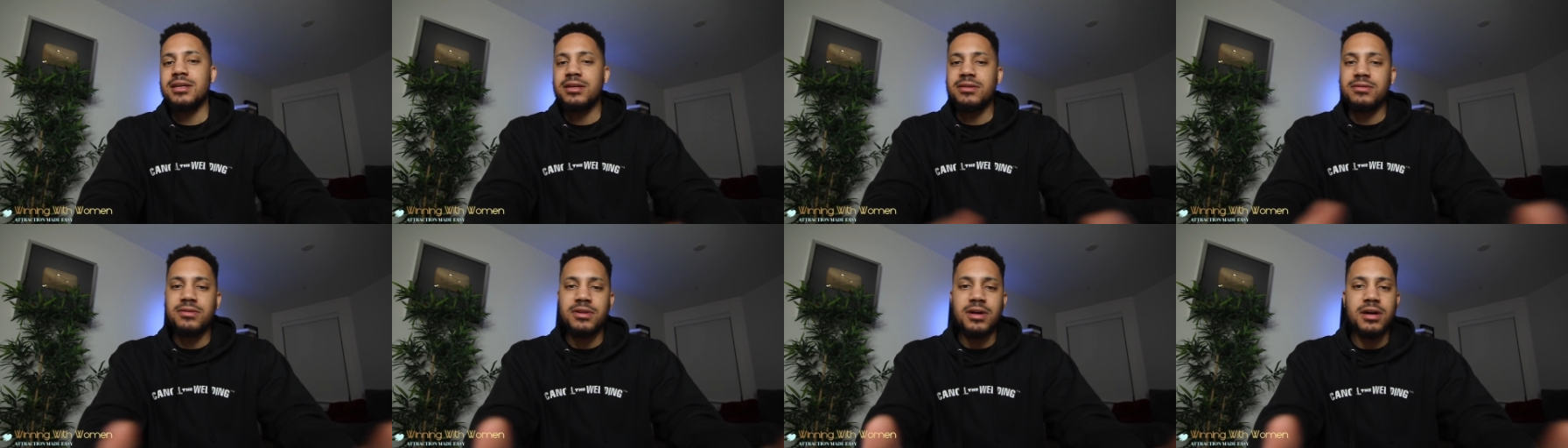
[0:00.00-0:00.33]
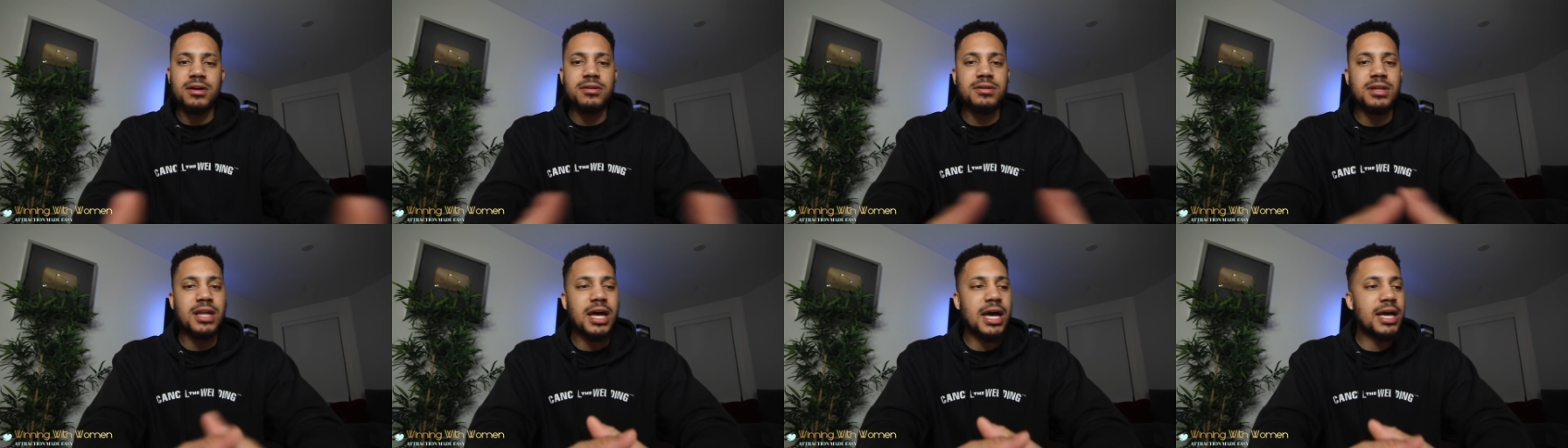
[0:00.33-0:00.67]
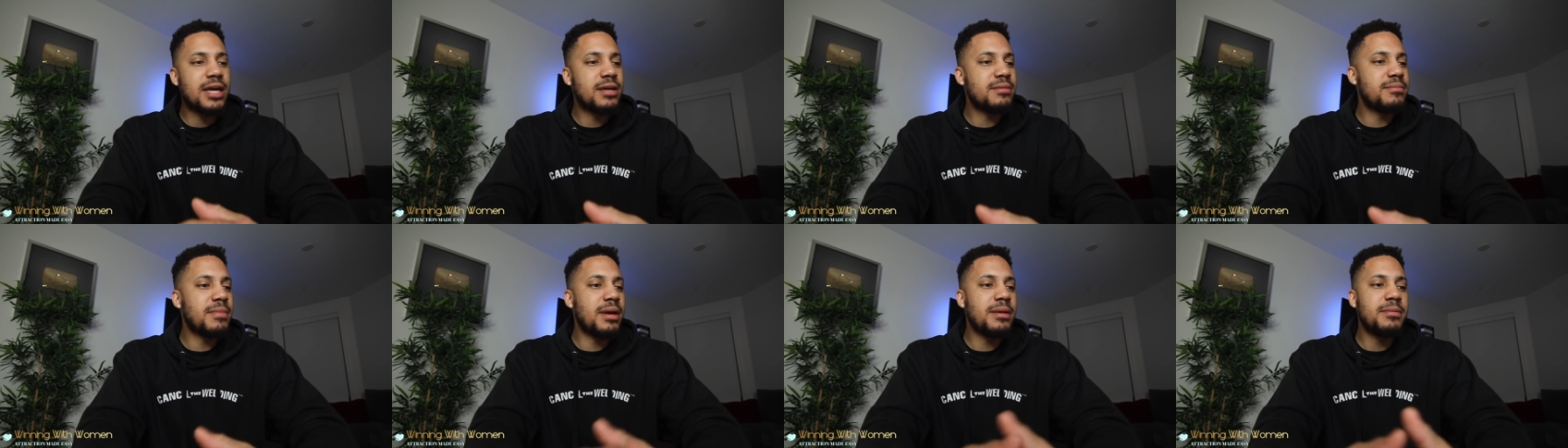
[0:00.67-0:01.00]
You know,
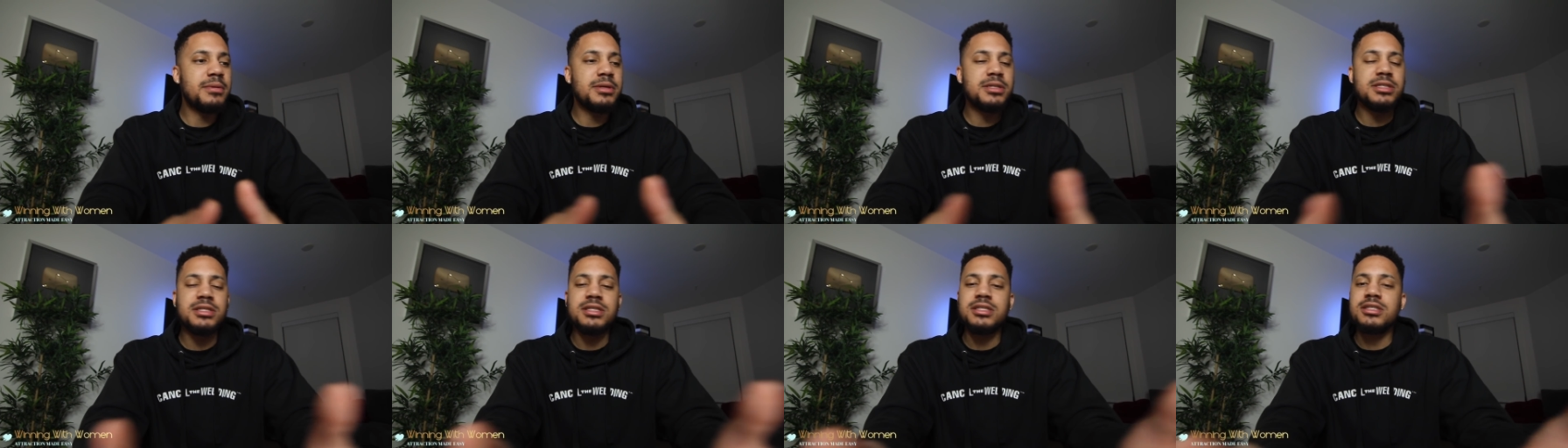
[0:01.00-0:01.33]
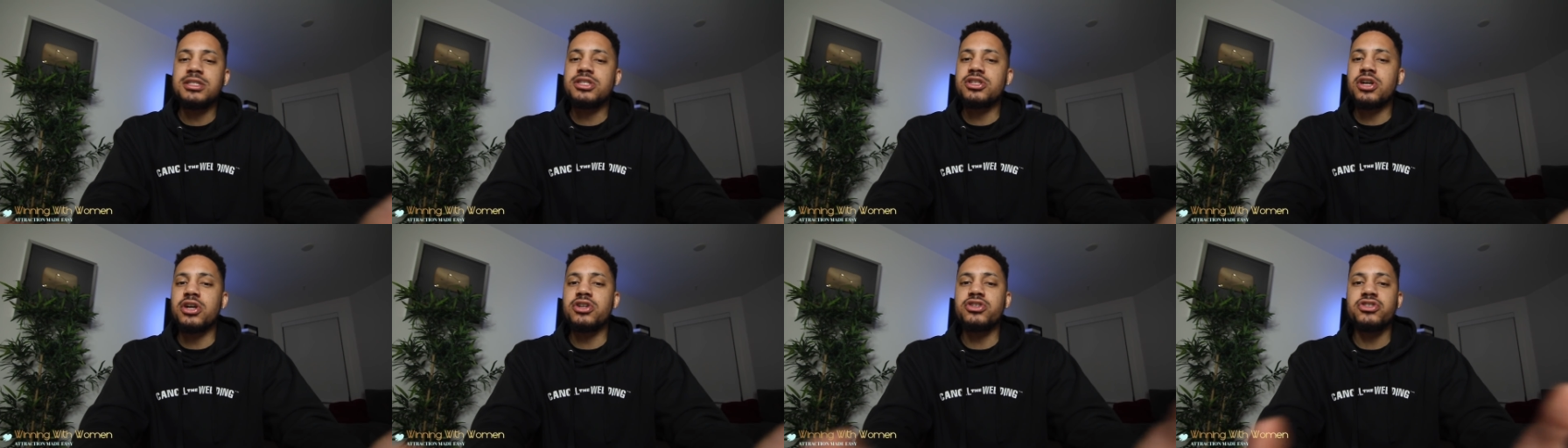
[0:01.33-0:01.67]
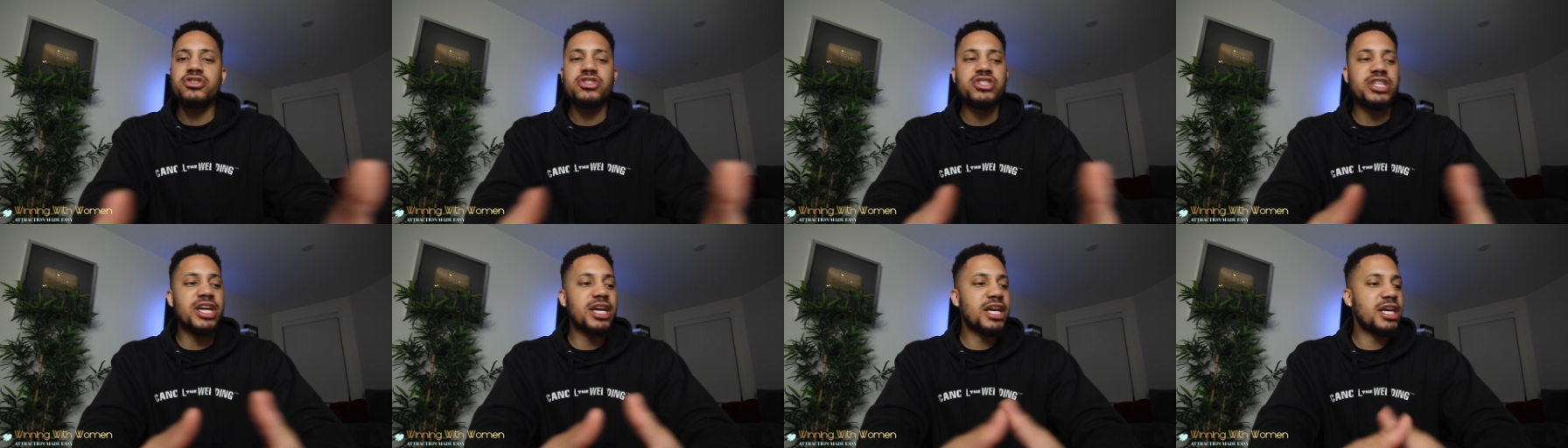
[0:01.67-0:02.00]
like maybe she starts
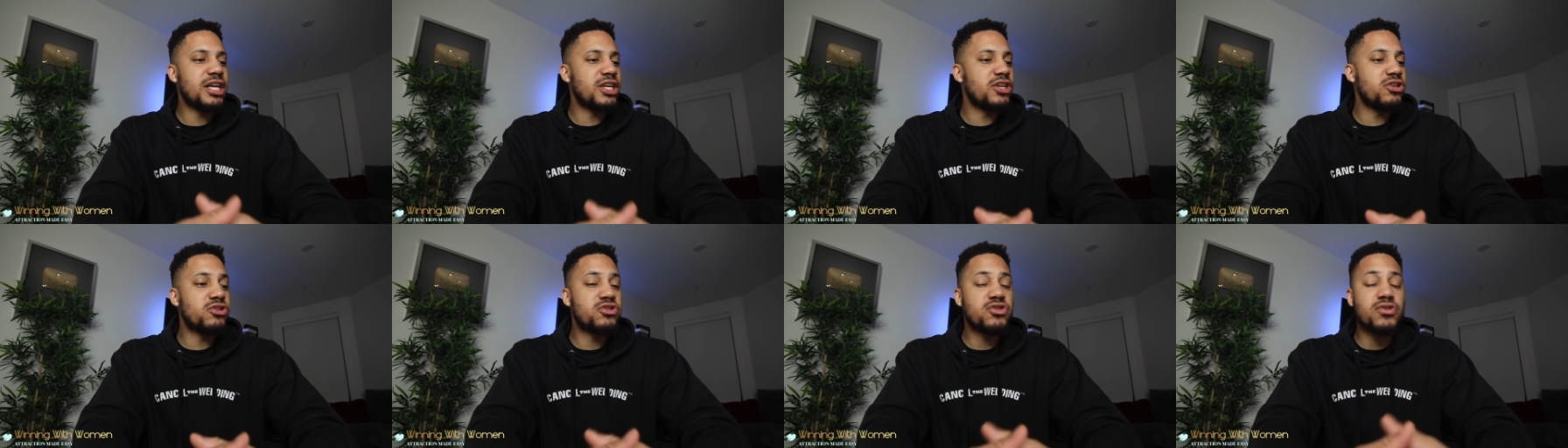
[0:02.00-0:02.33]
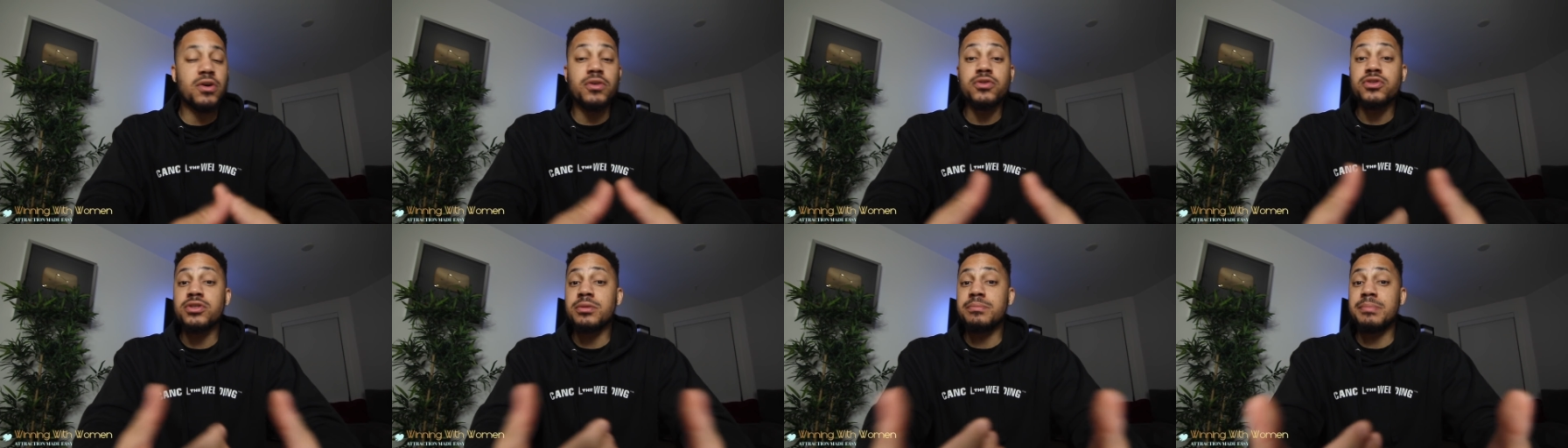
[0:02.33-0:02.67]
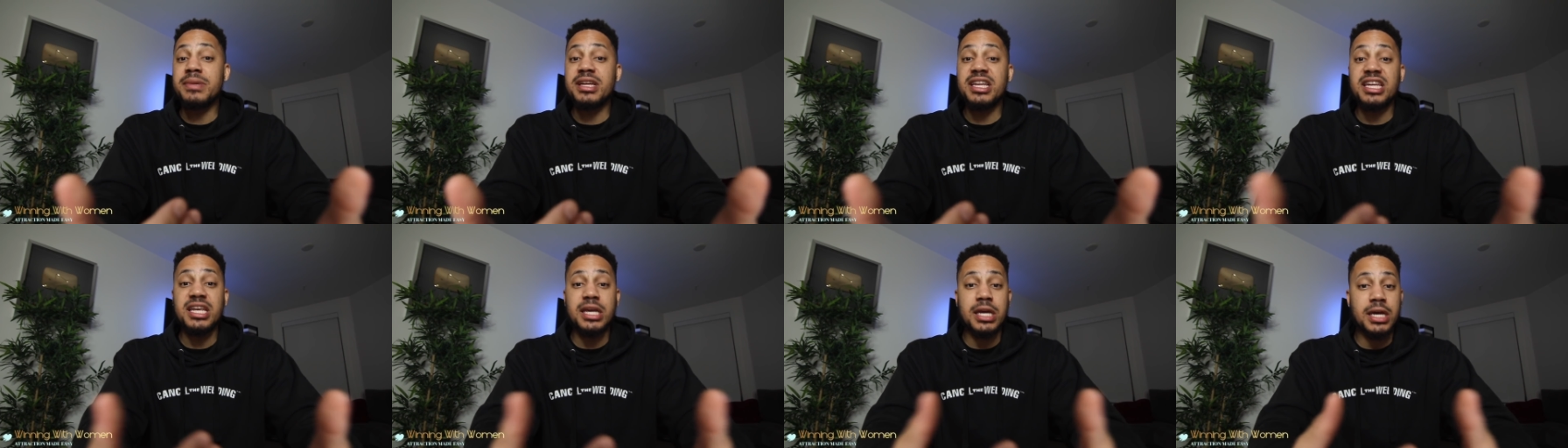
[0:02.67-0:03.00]
checking your social
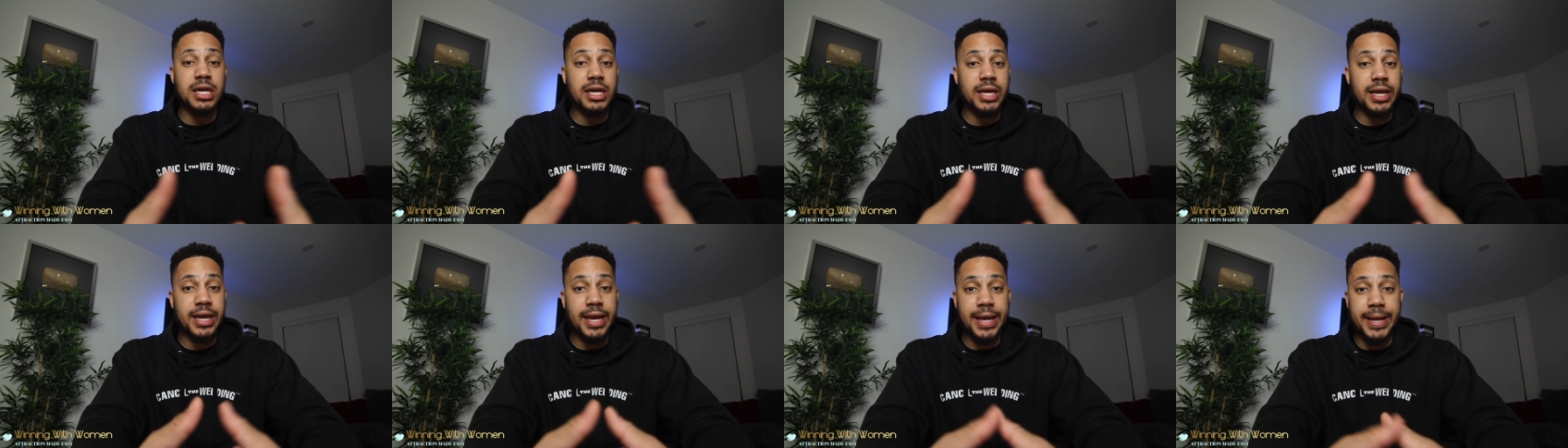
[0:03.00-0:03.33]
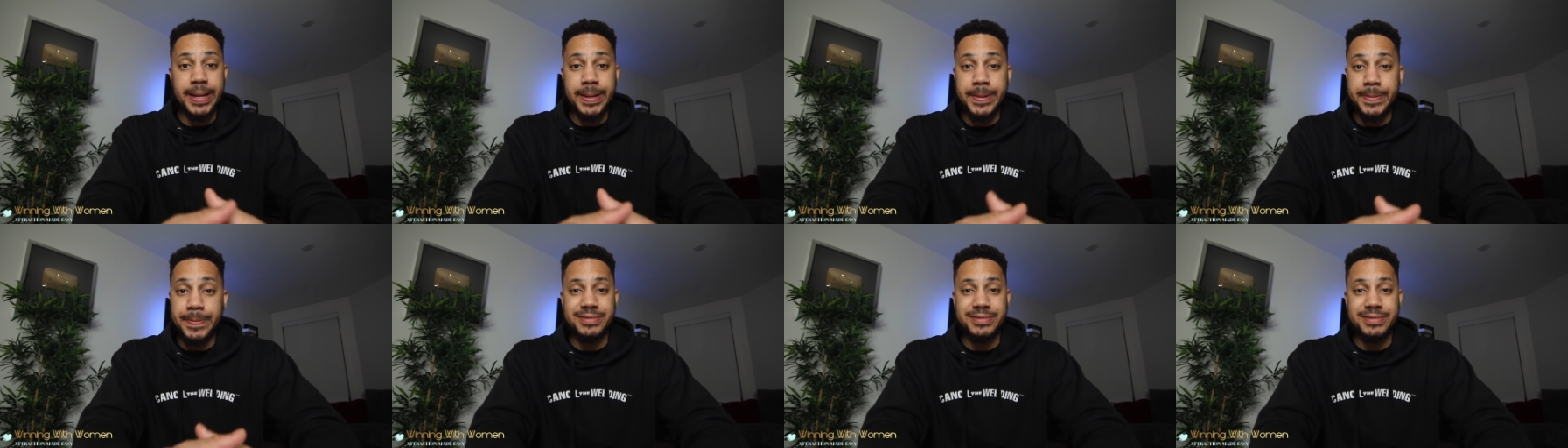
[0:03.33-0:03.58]
media again.